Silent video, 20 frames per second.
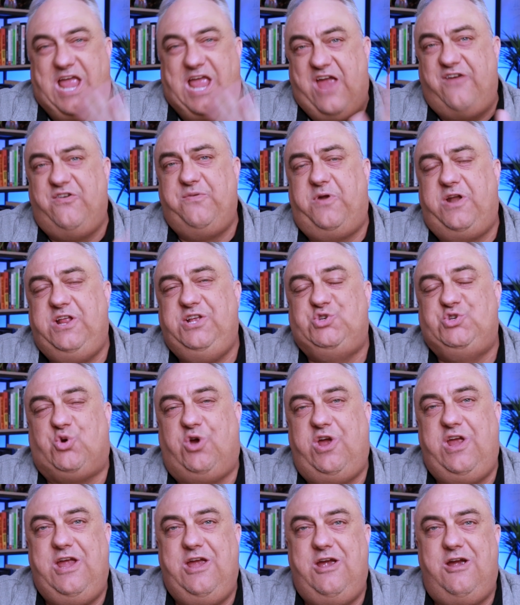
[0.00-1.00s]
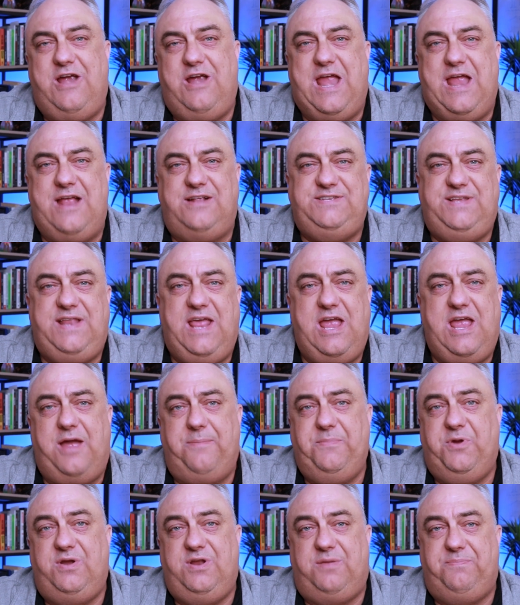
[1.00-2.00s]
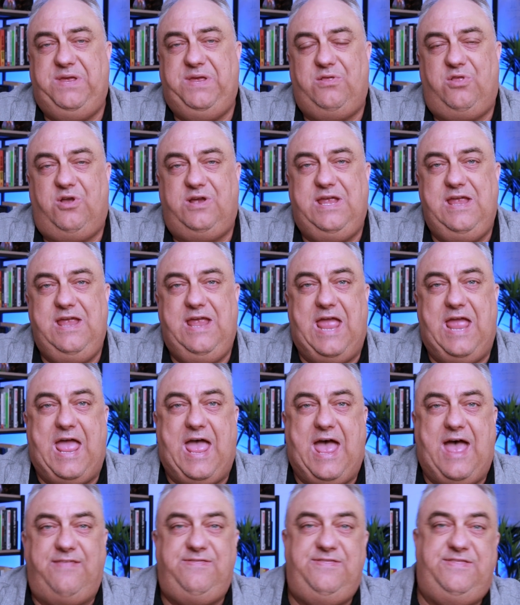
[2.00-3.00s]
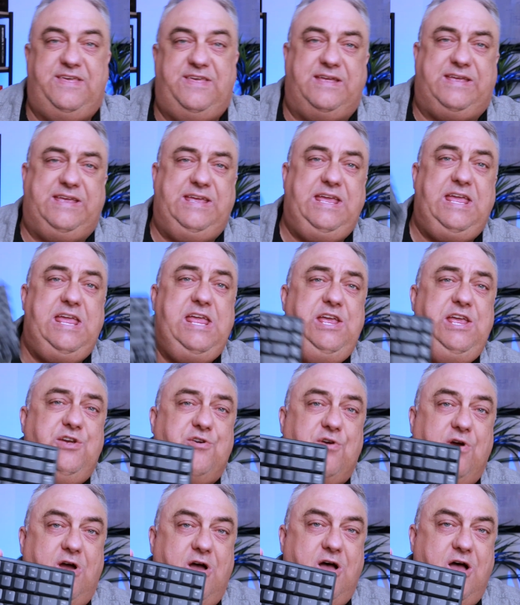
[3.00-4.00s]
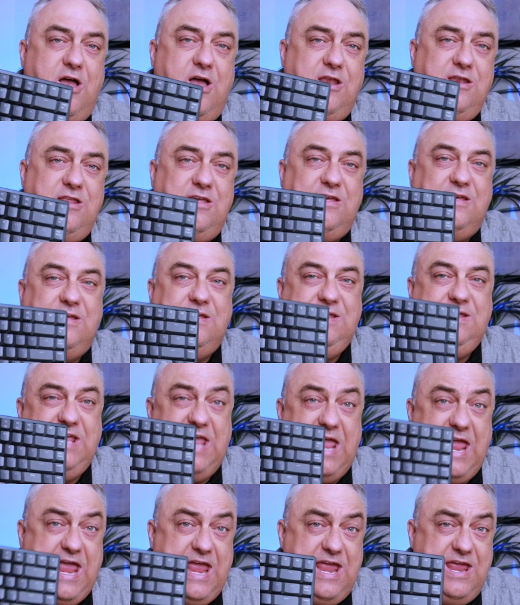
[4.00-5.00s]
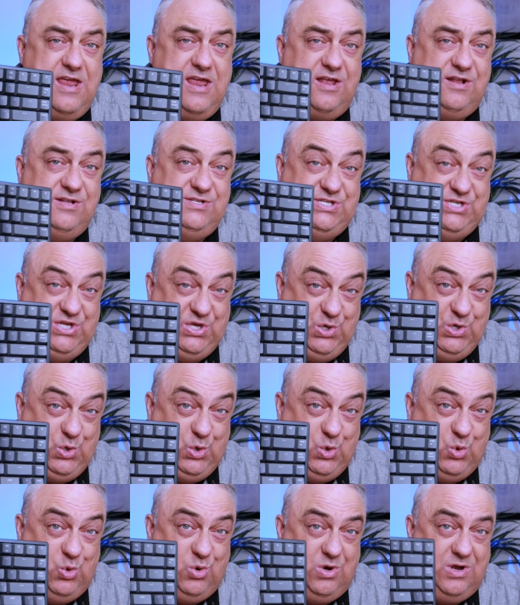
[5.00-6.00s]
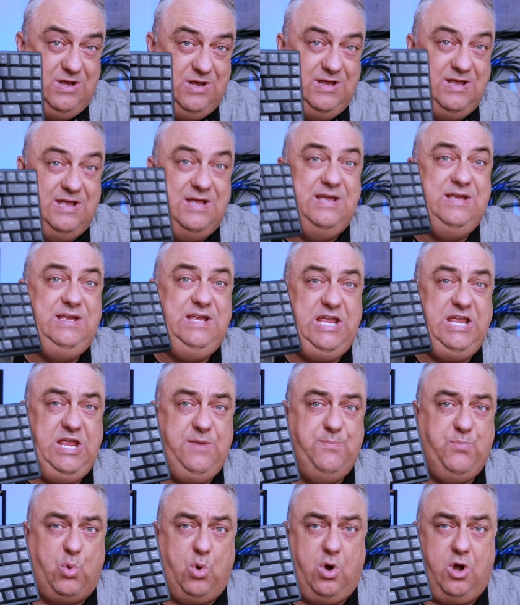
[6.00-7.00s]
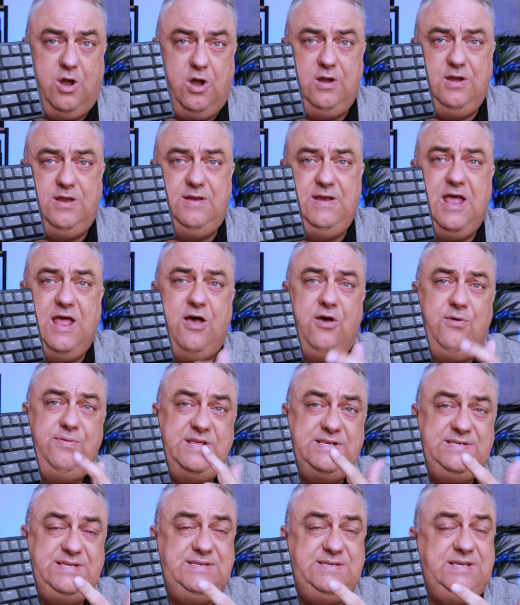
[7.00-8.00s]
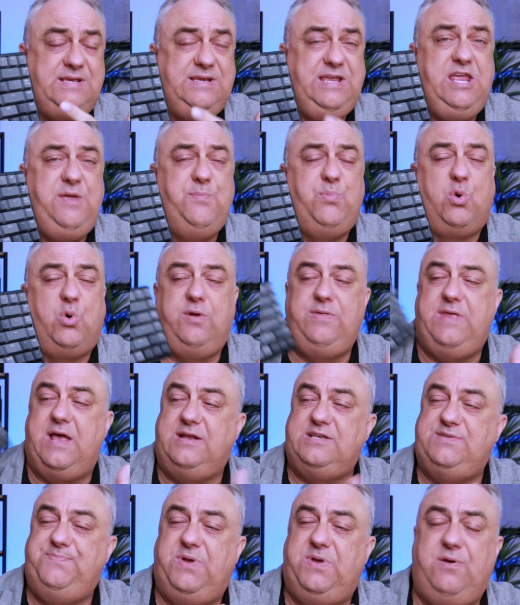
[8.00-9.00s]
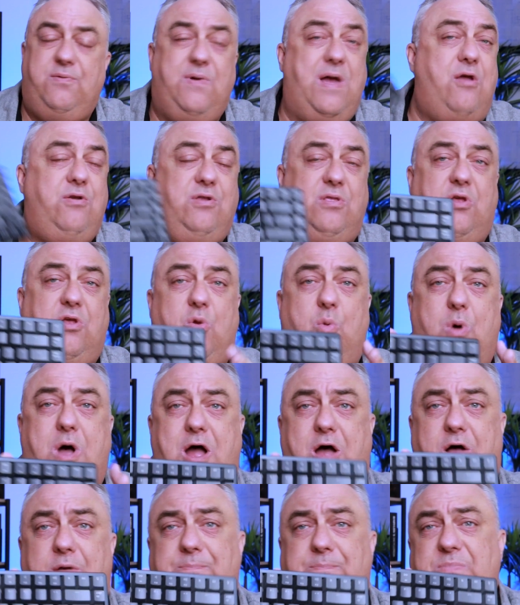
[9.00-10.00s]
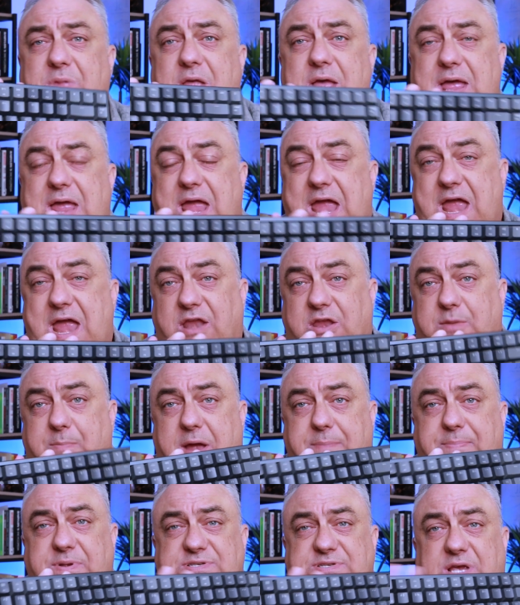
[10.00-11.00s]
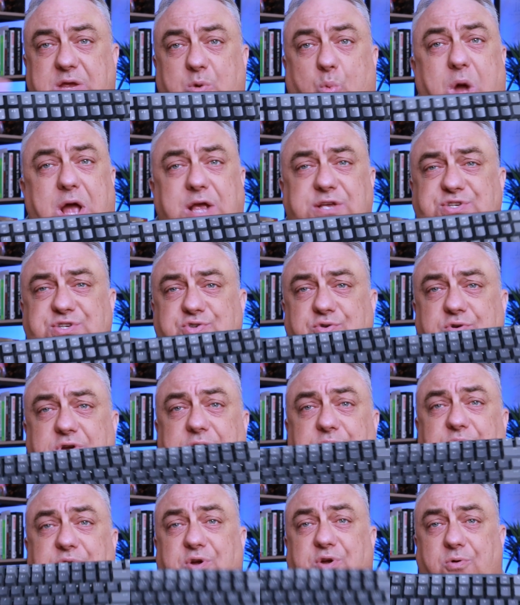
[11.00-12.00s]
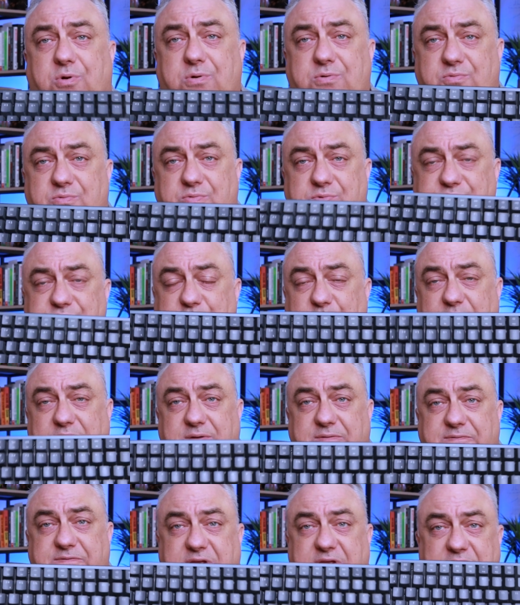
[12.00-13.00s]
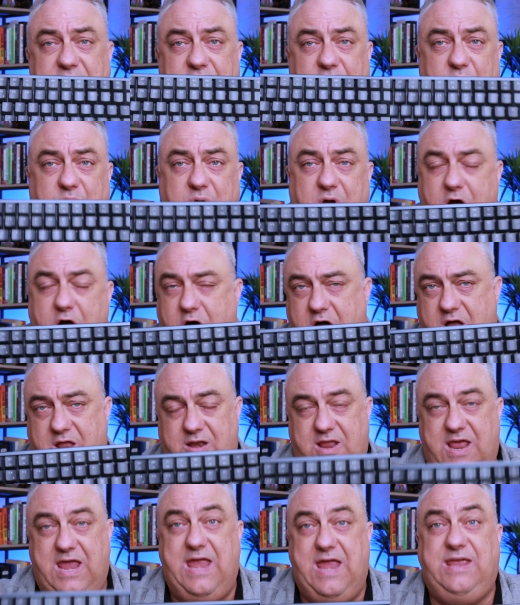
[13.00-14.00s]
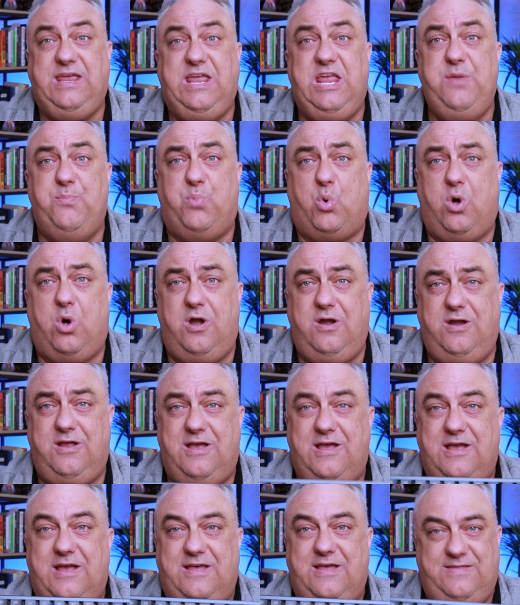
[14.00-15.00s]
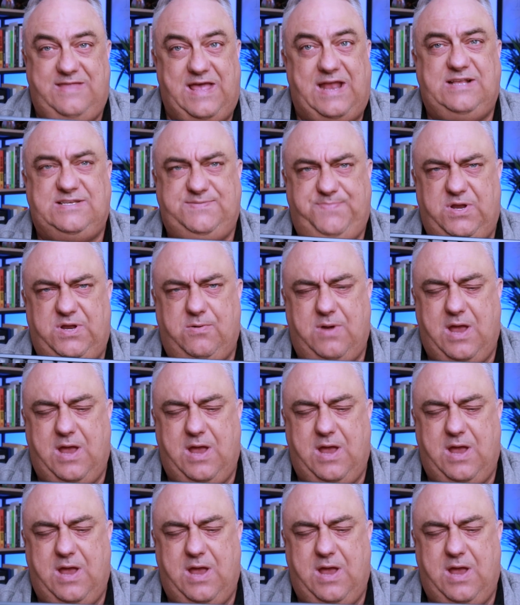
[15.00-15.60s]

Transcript: Hey everybody, Troy here, and today I'm going to be looking at the Keychron K2 keyboard. Now, this is a keyboard that has been around a little while, and you might be saying, why is Troy doing a video on a keyboard that has been